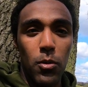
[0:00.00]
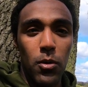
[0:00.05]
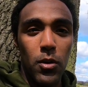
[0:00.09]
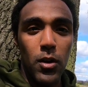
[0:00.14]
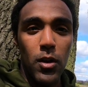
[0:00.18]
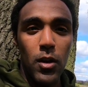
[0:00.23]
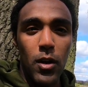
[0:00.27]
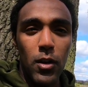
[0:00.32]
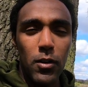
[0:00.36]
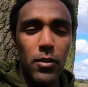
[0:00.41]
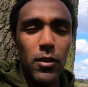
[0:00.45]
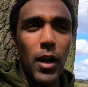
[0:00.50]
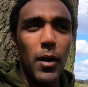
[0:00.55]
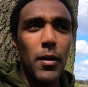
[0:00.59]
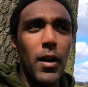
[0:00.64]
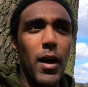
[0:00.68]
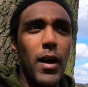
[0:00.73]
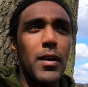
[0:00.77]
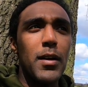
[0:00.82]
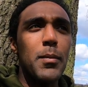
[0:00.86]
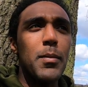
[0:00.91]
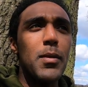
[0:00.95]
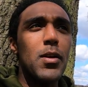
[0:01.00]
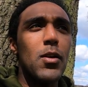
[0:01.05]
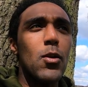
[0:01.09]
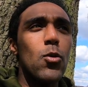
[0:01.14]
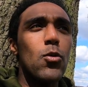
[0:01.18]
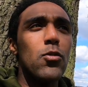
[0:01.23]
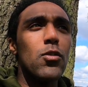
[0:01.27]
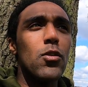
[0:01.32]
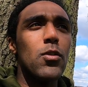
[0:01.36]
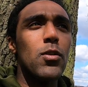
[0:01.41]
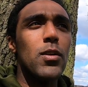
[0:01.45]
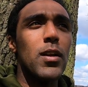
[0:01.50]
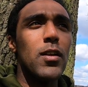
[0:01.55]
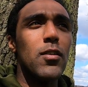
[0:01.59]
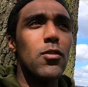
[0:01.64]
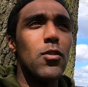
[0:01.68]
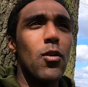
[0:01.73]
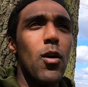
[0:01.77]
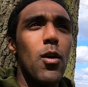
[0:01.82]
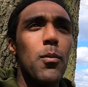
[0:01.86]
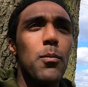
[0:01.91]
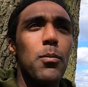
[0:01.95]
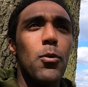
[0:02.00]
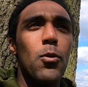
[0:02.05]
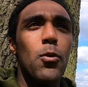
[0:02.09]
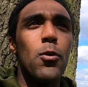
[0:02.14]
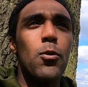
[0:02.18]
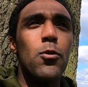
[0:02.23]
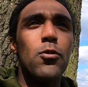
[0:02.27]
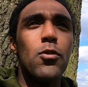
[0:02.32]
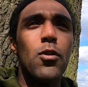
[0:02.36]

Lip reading: Who's a good example?